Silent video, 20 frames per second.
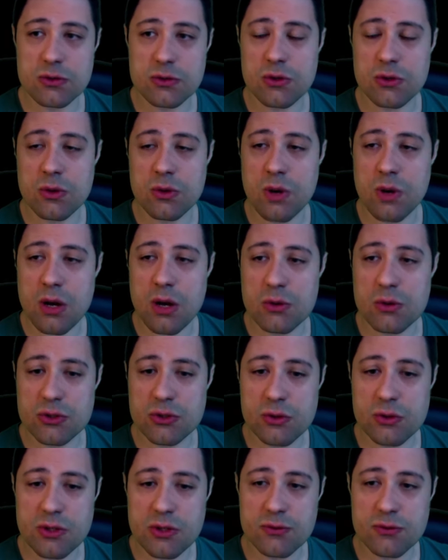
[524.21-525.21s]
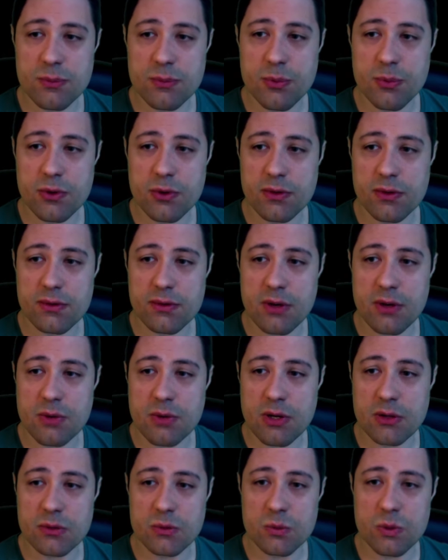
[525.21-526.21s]
So our students reported
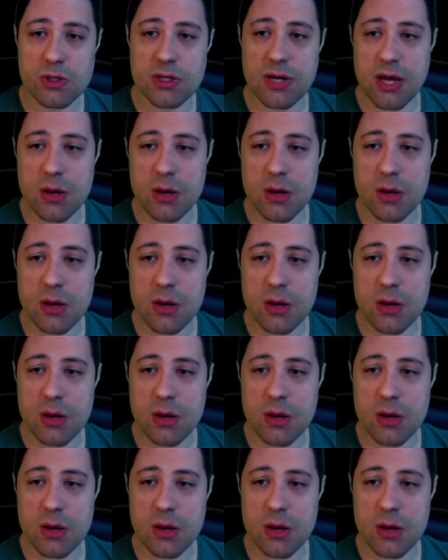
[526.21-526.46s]
around 1